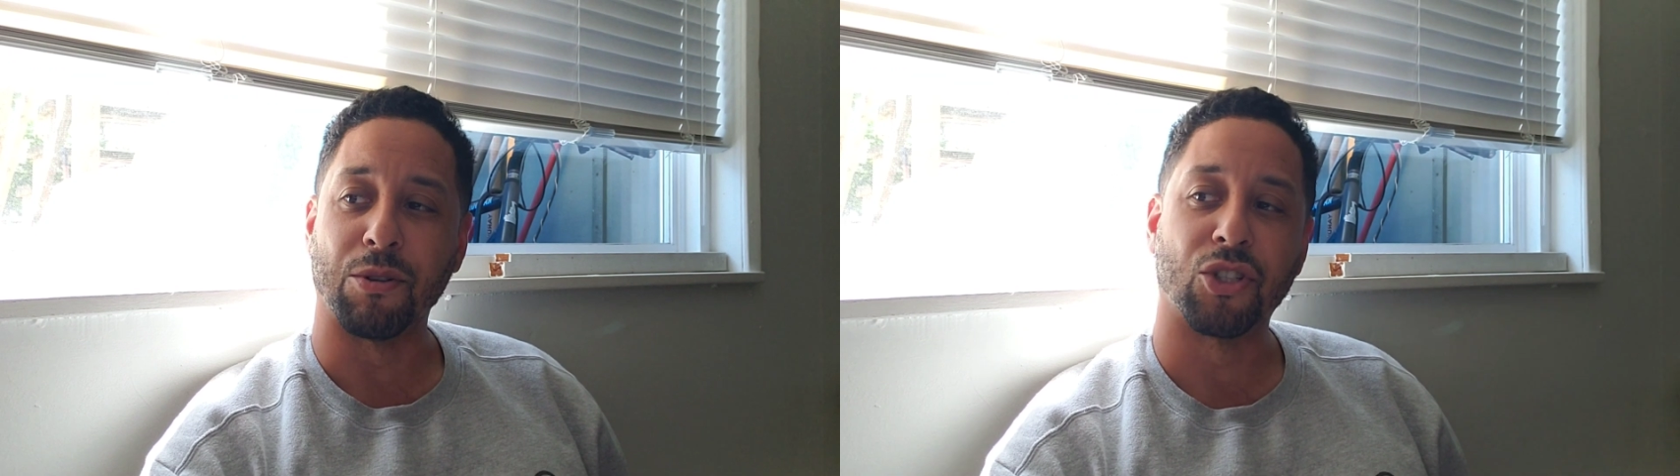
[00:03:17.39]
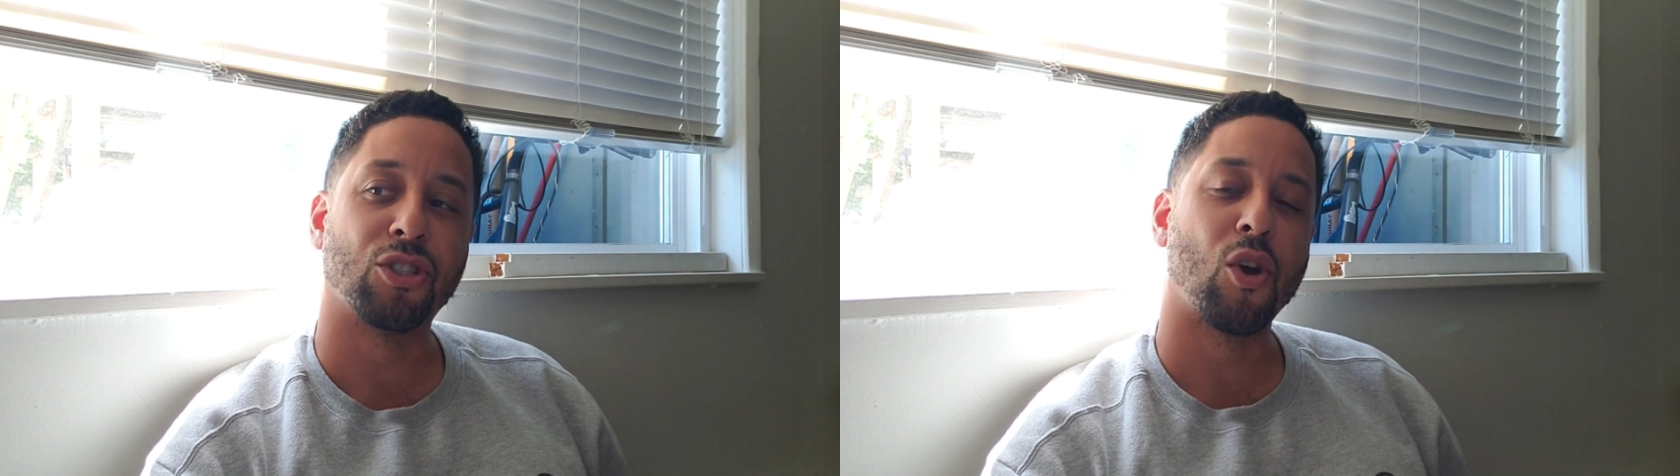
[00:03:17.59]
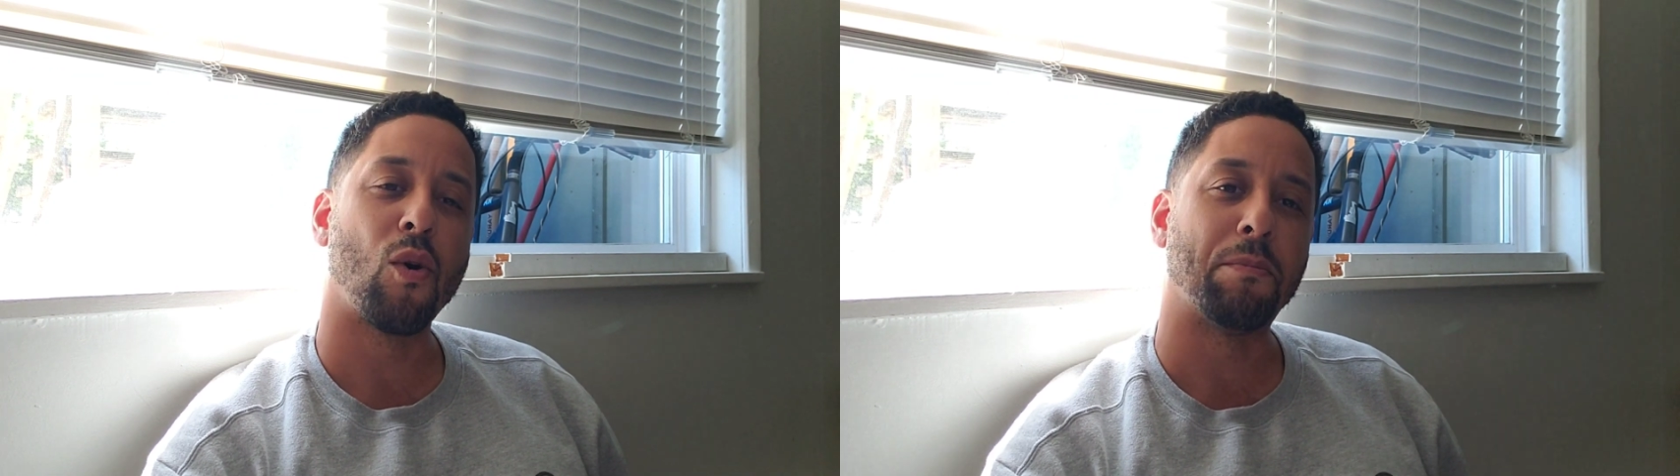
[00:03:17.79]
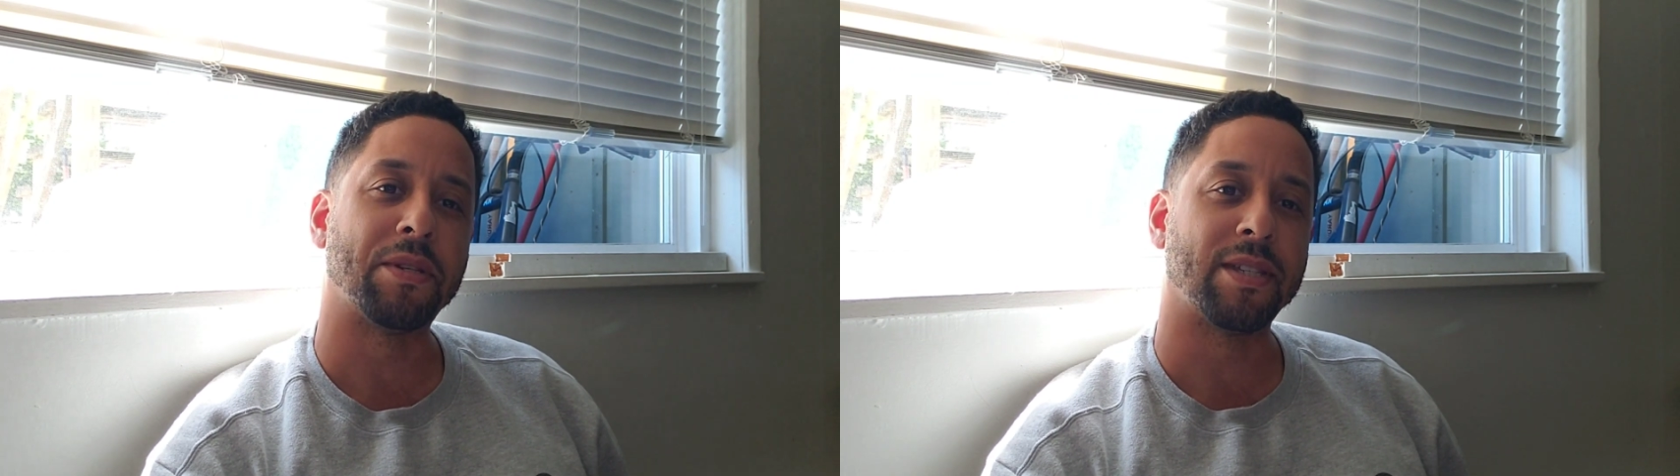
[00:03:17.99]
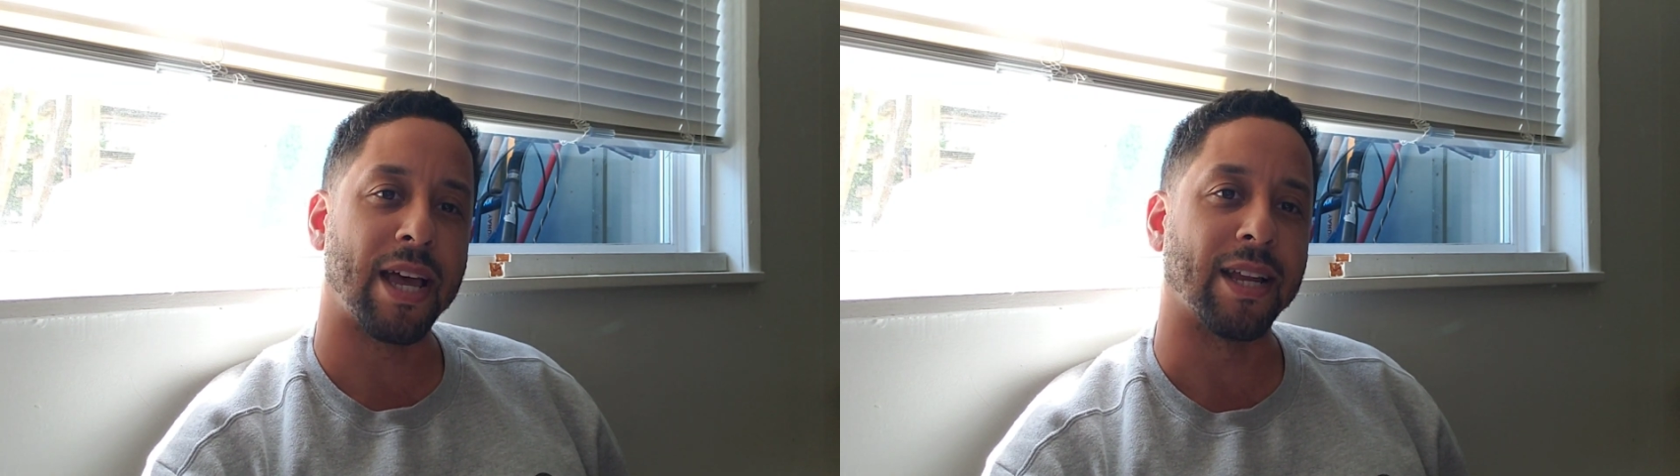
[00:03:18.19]
was so
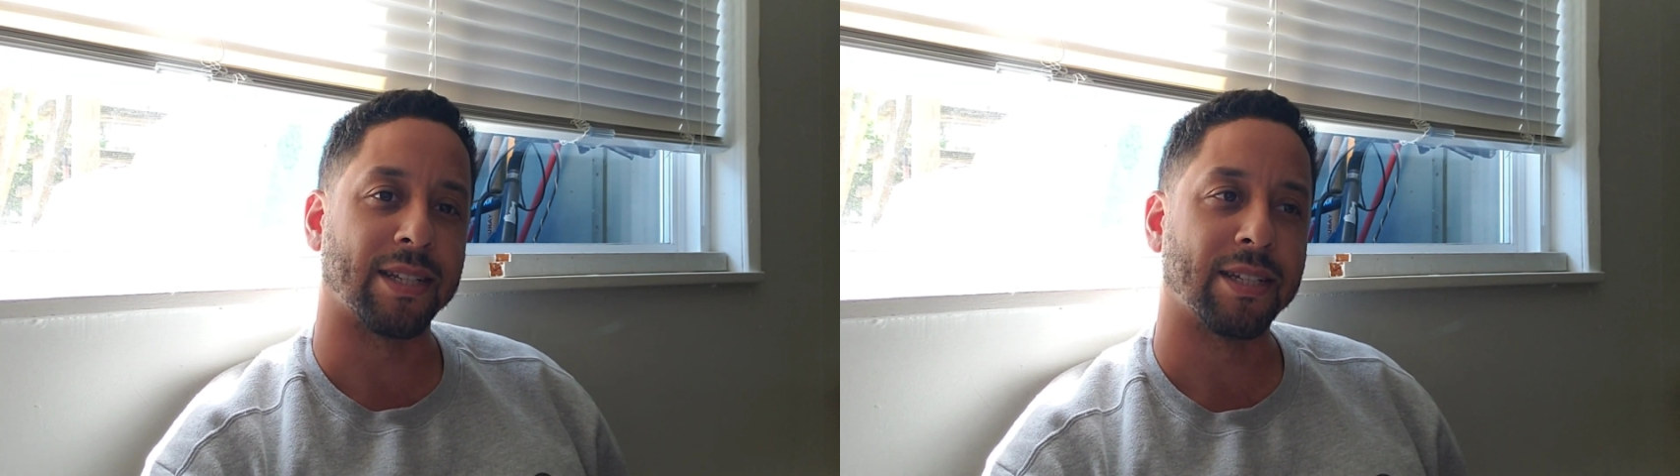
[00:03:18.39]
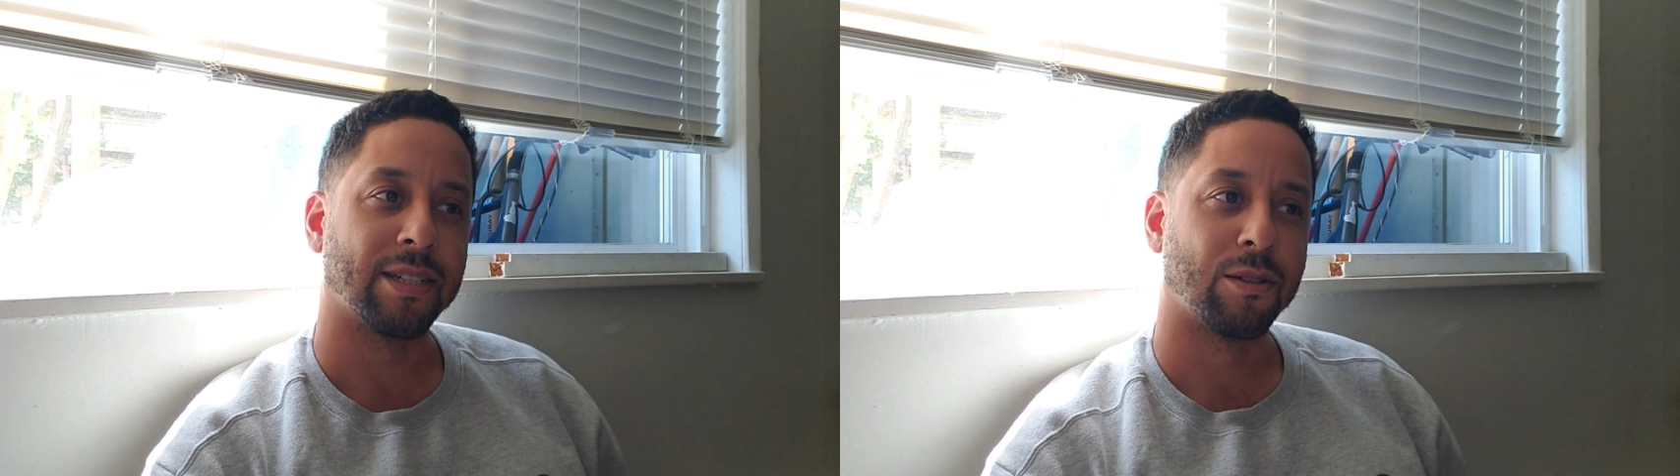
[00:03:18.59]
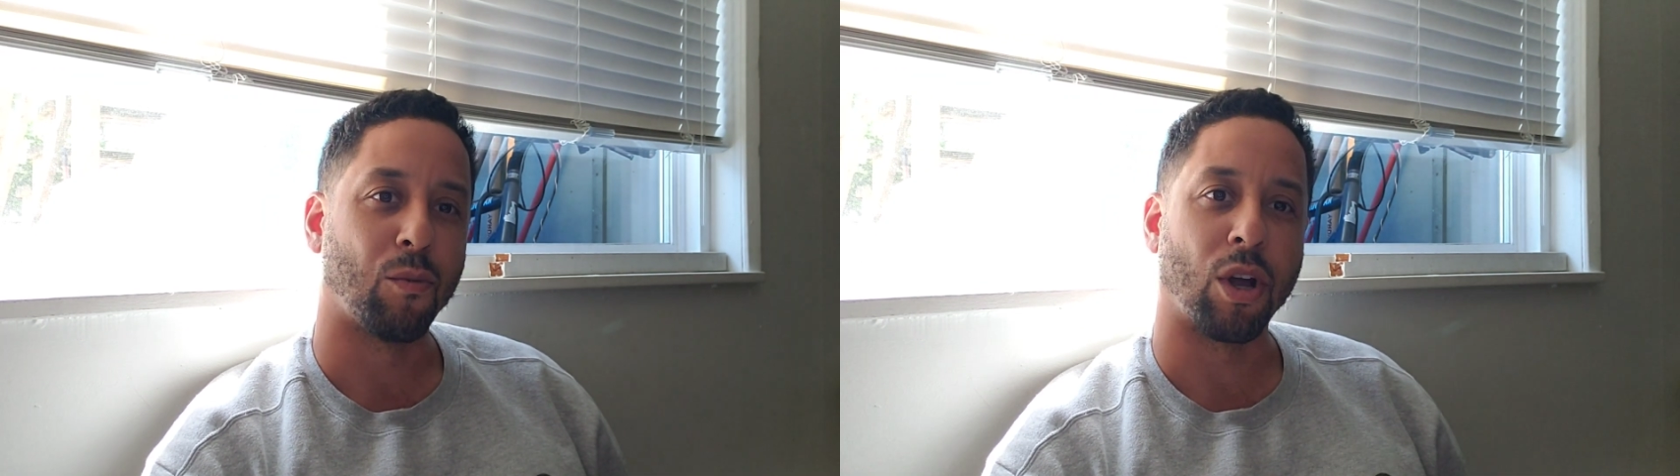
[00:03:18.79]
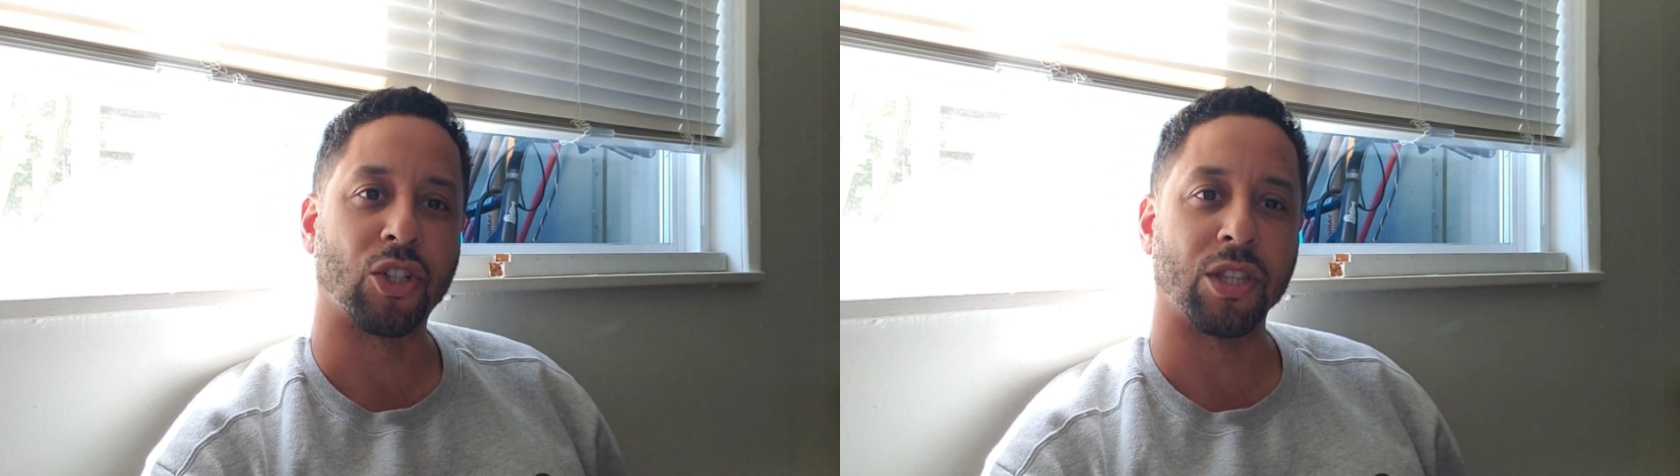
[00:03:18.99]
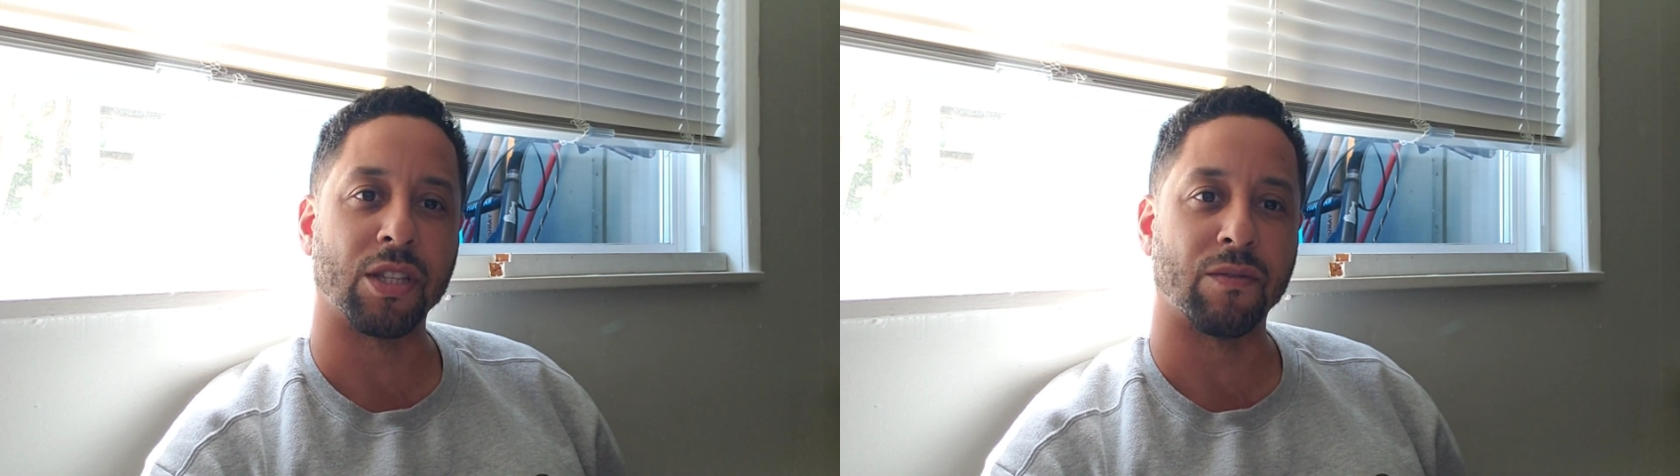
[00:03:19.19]
upset
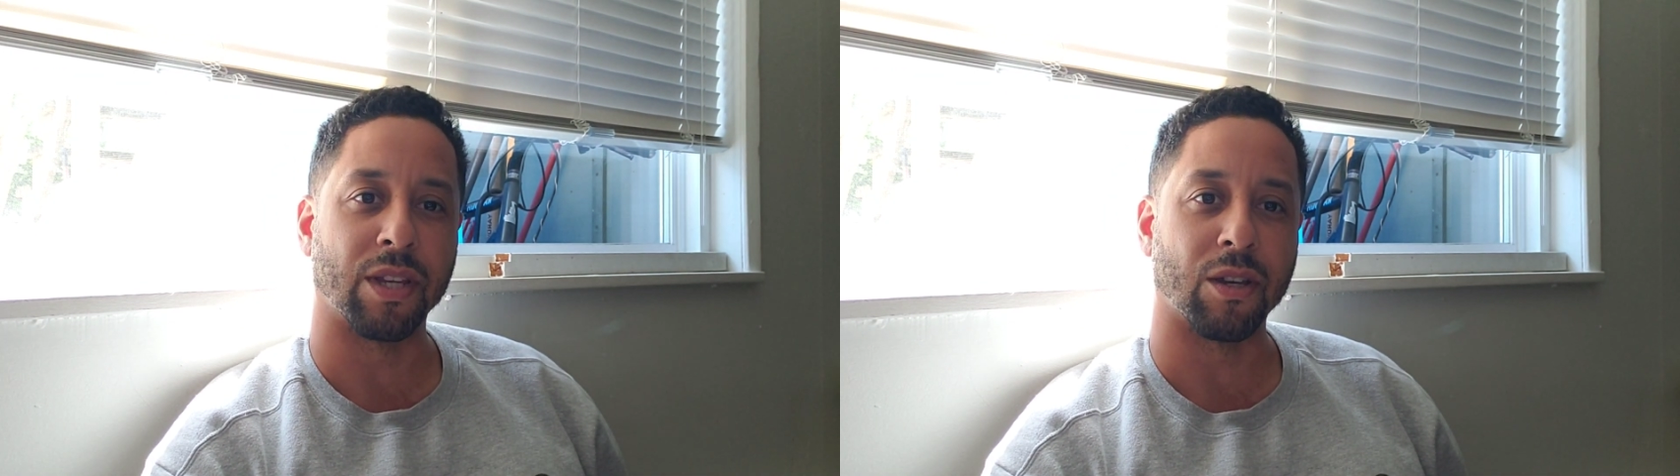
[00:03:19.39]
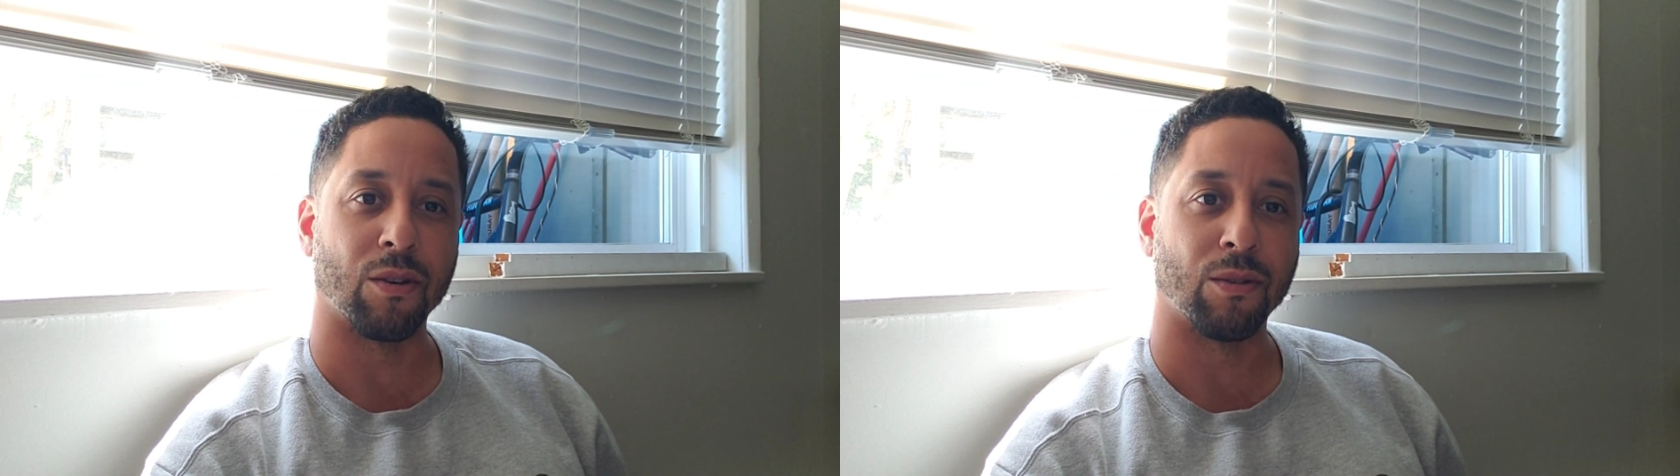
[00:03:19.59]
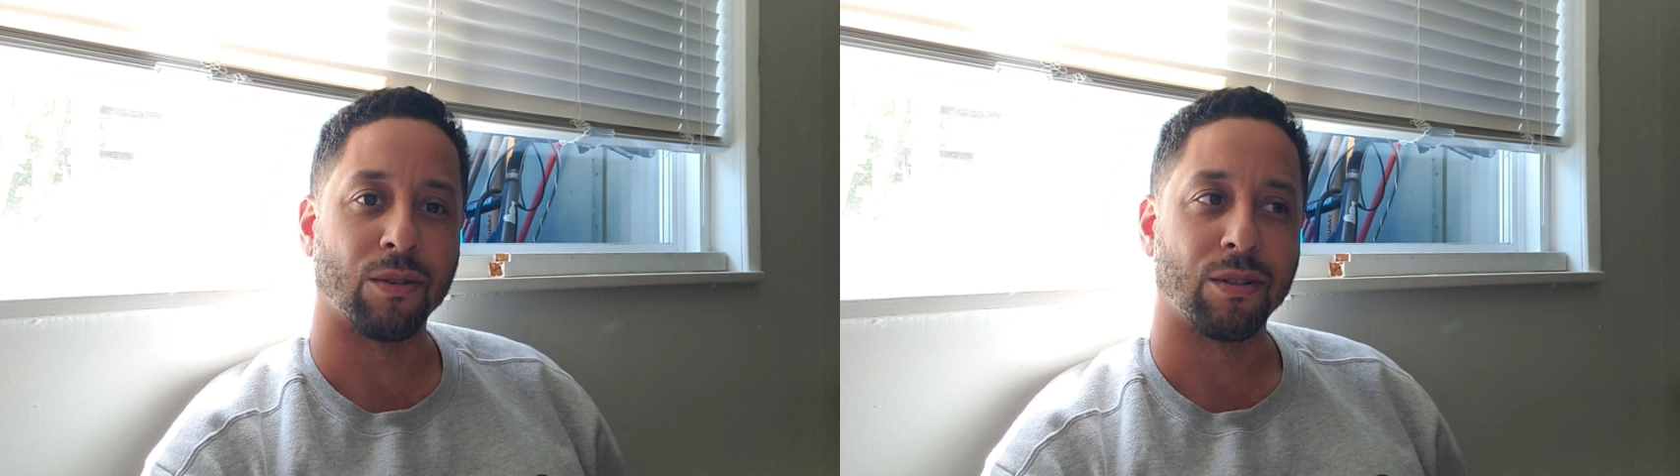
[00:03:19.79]
watching this video.